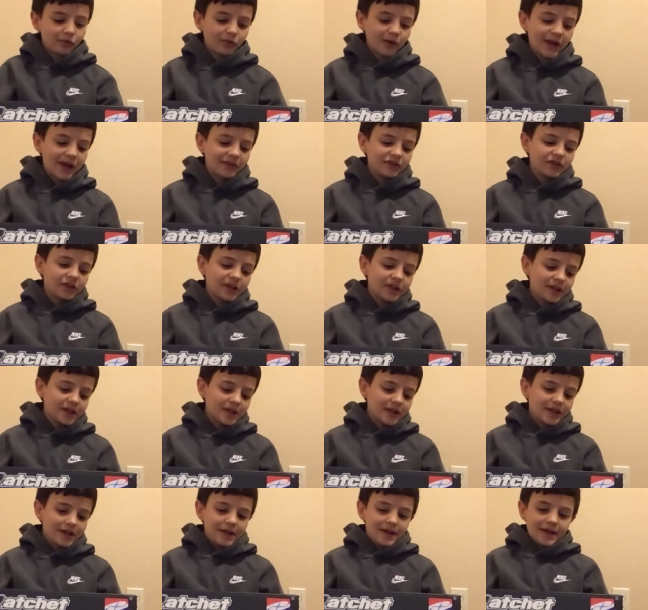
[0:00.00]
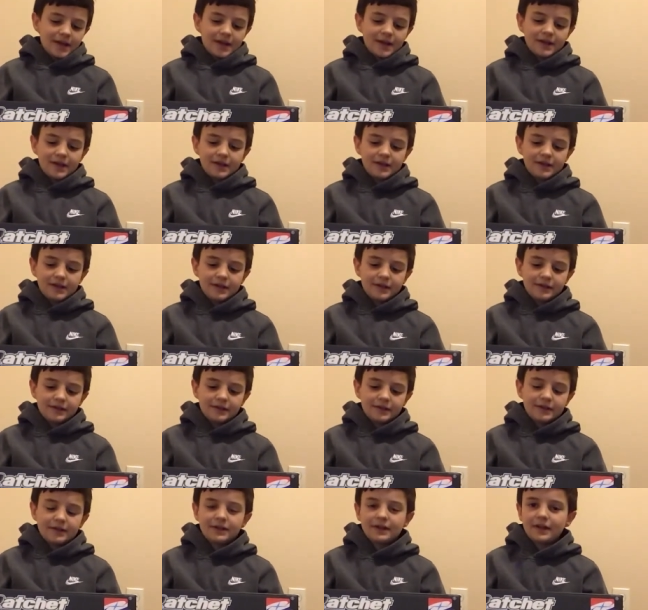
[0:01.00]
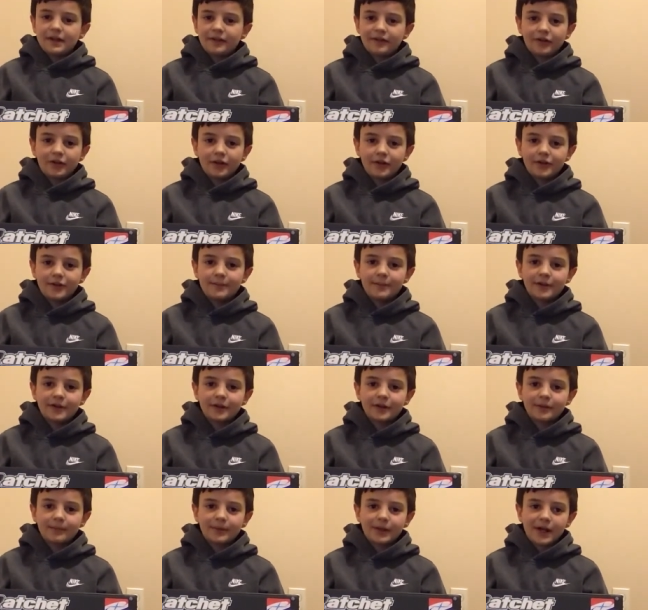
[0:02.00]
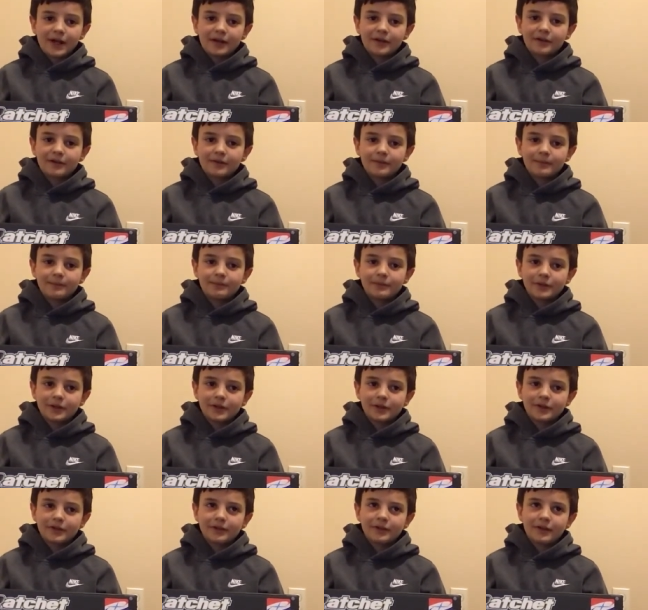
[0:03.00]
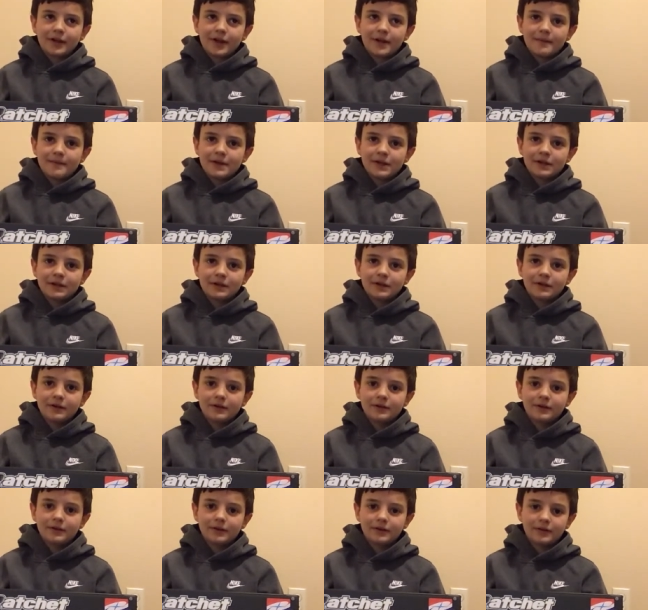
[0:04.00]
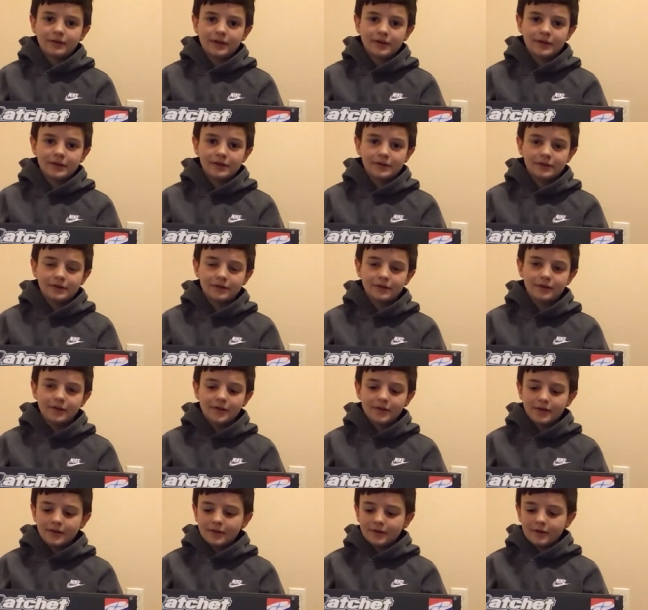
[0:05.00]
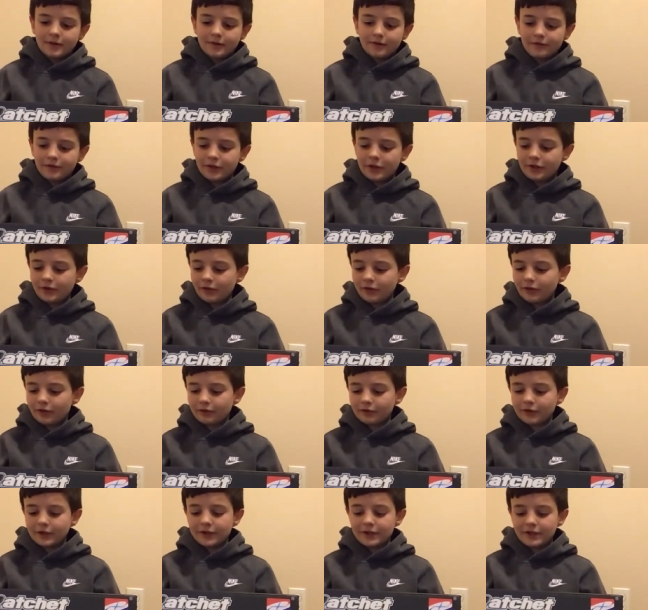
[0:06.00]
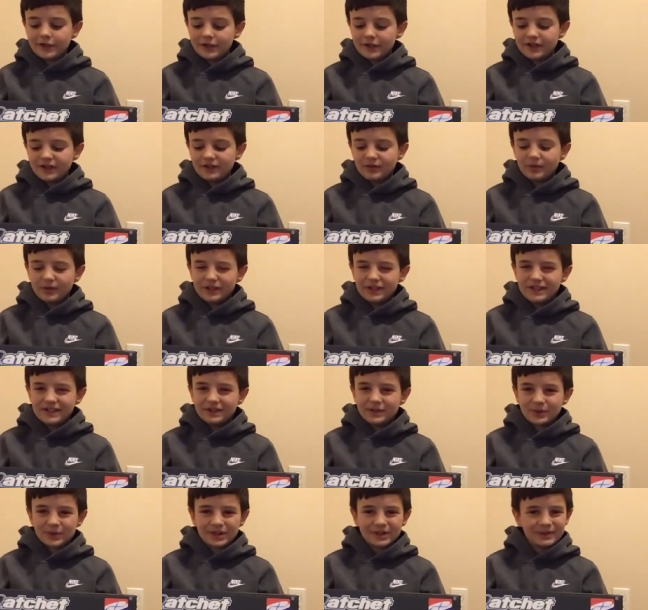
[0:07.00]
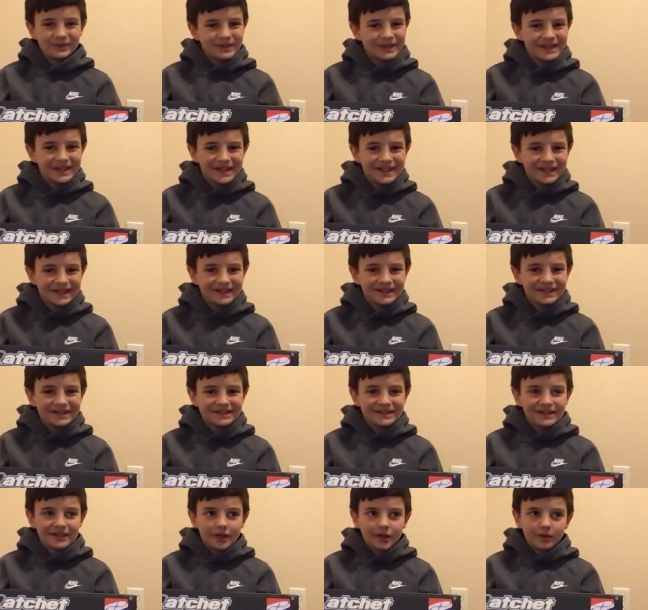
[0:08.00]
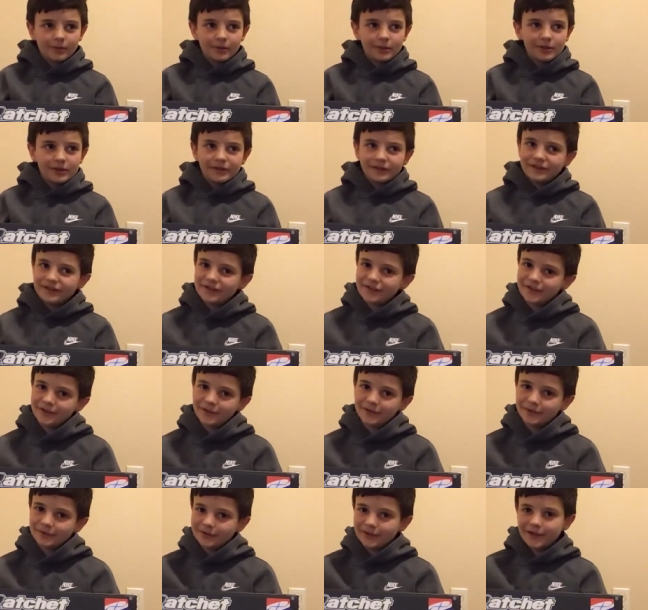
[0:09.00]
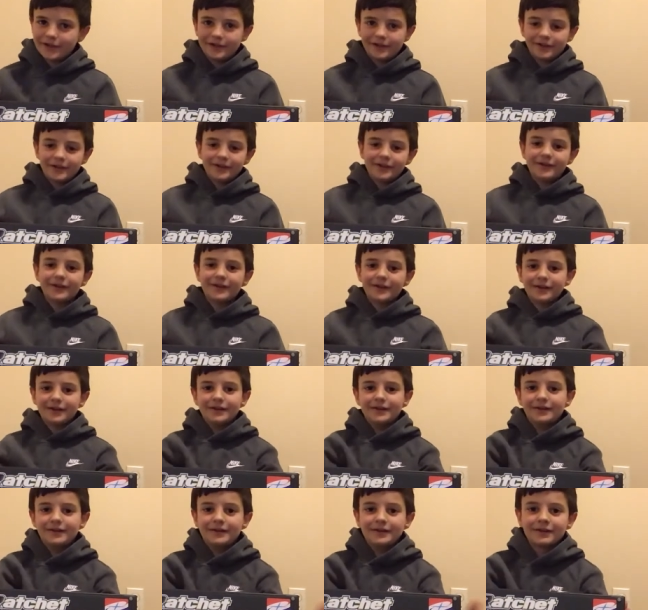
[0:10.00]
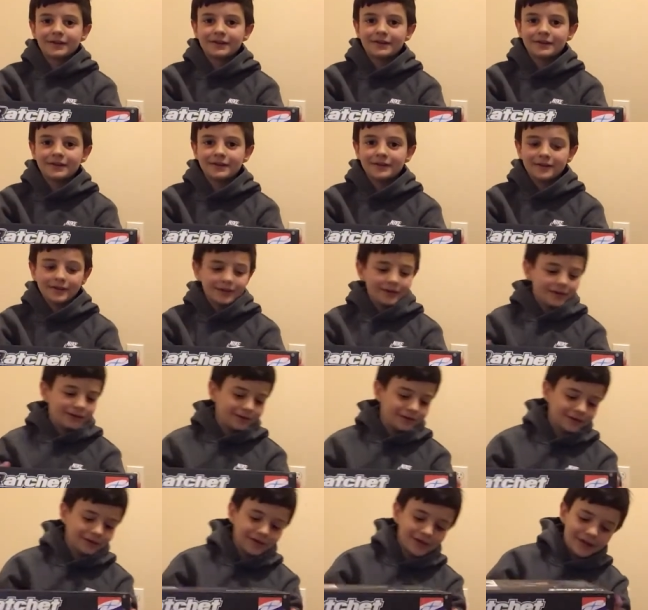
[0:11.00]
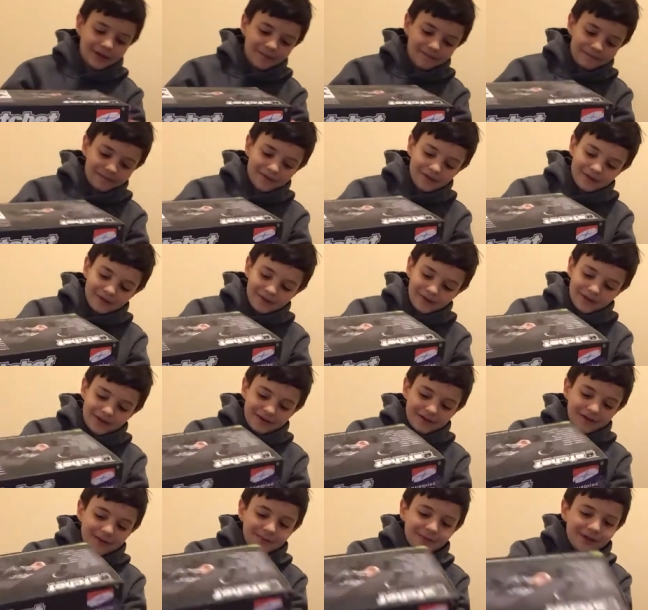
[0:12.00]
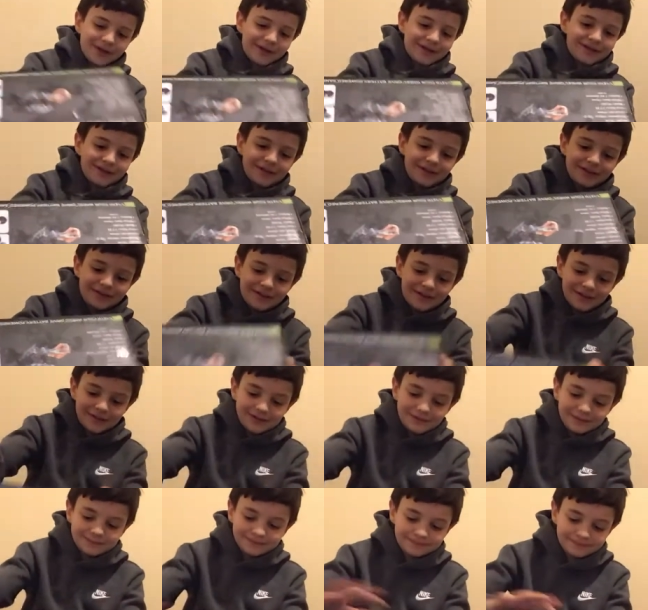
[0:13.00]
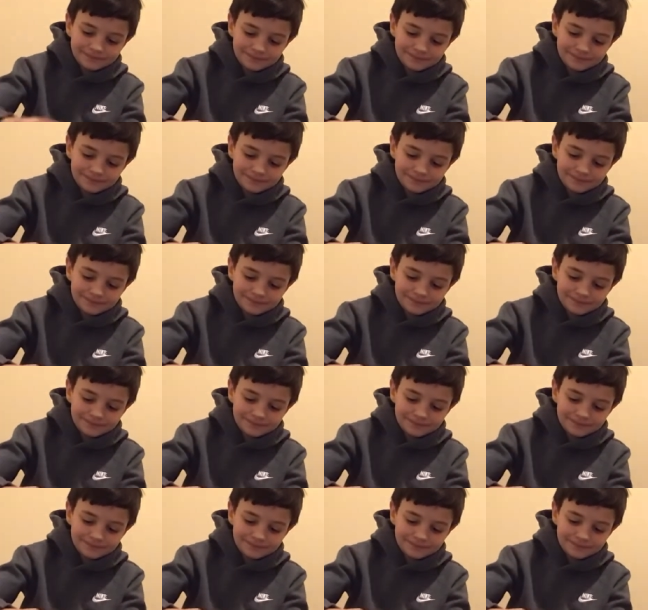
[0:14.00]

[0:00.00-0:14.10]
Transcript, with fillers: Ratchet and it has already been unboxed because I made a video already and it was really terrible so I deleted it and so yeah, let's unbox it.